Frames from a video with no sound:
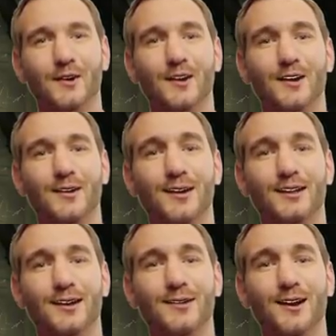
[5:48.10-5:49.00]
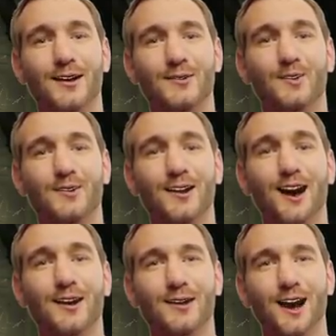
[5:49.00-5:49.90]
Now this is what you shall
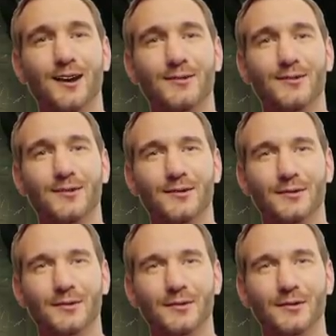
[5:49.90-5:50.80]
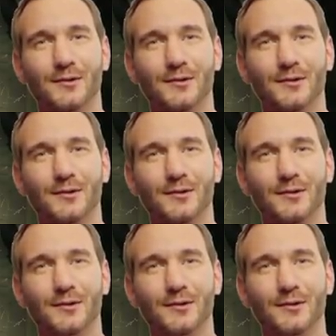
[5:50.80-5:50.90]
offer on the altar: